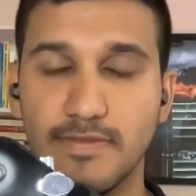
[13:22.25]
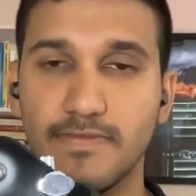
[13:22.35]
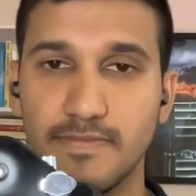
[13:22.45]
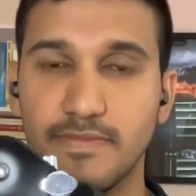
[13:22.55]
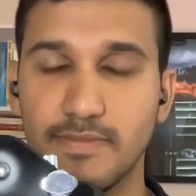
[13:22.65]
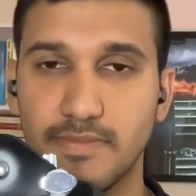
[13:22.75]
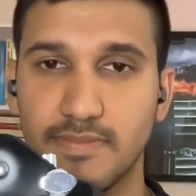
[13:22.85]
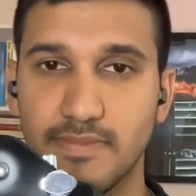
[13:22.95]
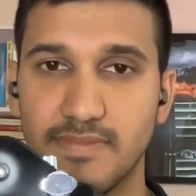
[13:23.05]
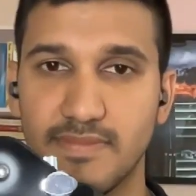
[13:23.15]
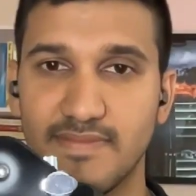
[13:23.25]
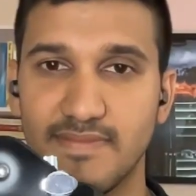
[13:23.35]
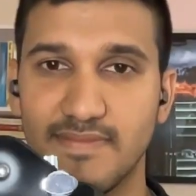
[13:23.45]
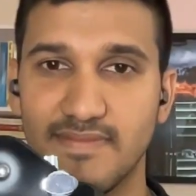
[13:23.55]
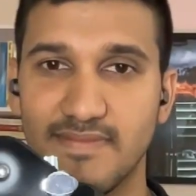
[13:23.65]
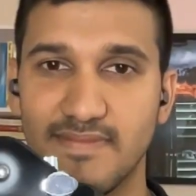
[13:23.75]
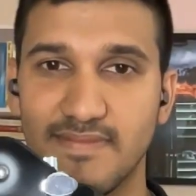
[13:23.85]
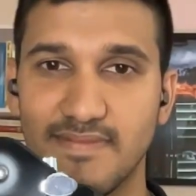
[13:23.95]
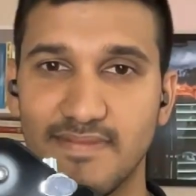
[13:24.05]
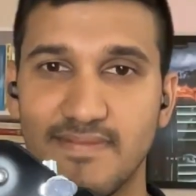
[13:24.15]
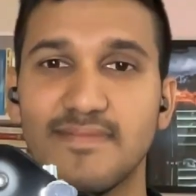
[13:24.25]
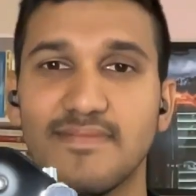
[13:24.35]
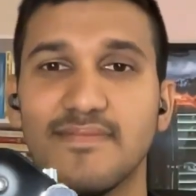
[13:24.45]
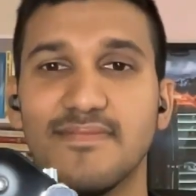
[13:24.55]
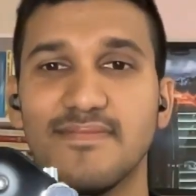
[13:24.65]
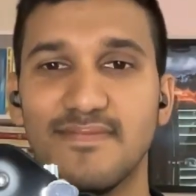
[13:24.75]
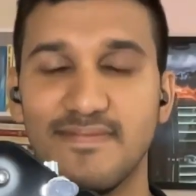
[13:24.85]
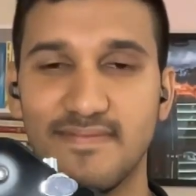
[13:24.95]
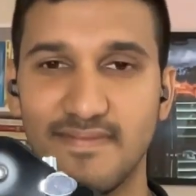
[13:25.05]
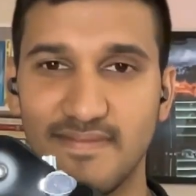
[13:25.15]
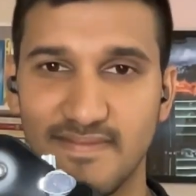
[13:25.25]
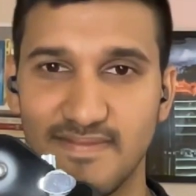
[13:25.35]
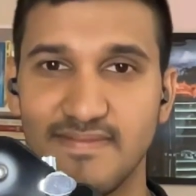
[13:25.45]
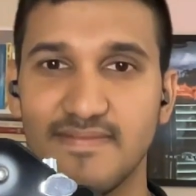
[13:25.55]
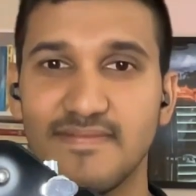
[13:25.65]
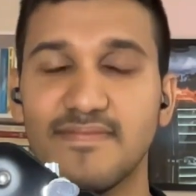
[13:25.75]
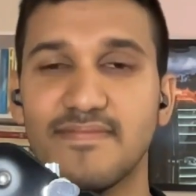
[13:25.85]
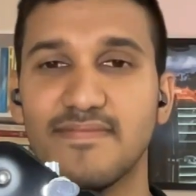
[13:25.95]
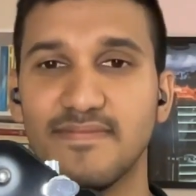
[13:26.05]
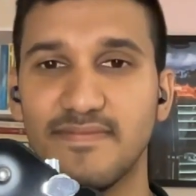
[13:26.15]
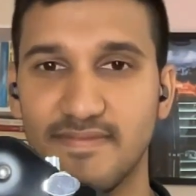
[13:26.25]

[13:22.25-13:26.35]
This person isn't speaking.